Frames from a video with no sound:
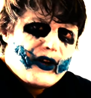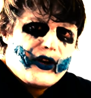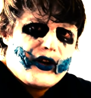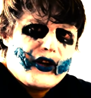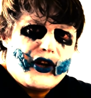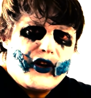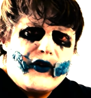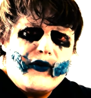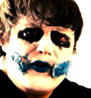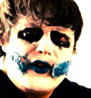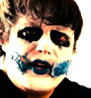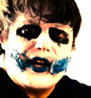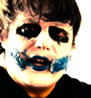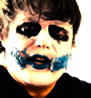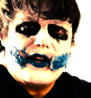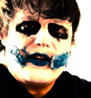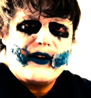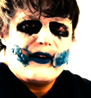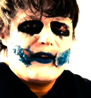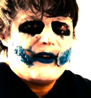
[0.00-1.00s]
You
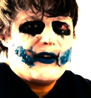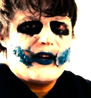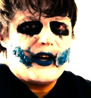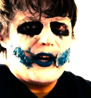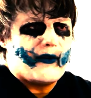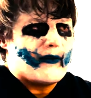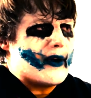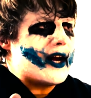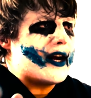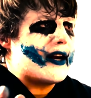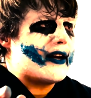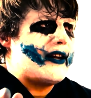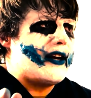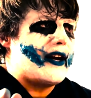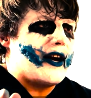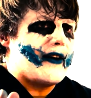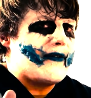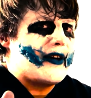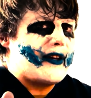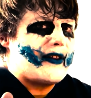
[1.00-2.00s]
did. And Rhett did
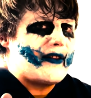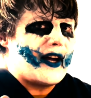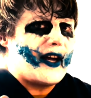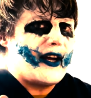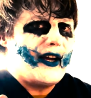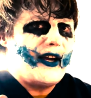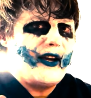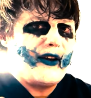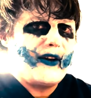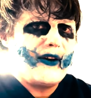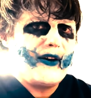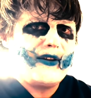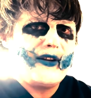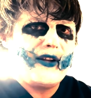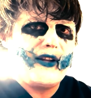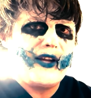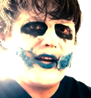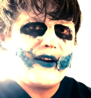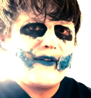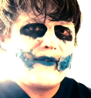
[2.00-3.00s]
everything he could to
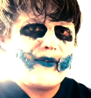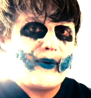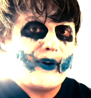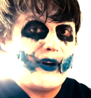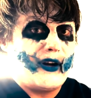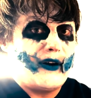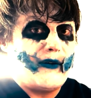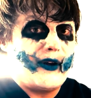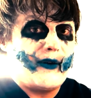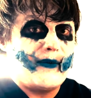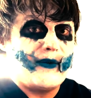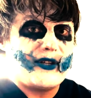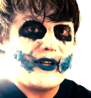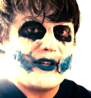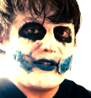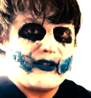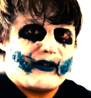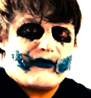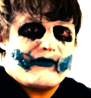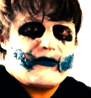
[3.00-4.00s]
let everyone know he was a
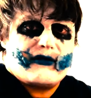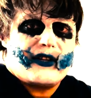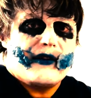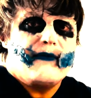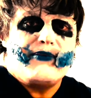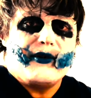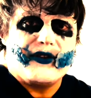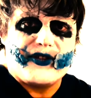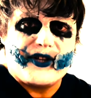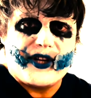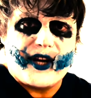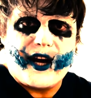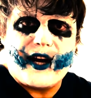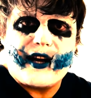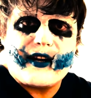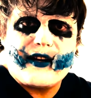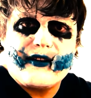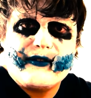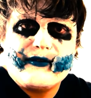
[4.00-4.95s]
simple jack.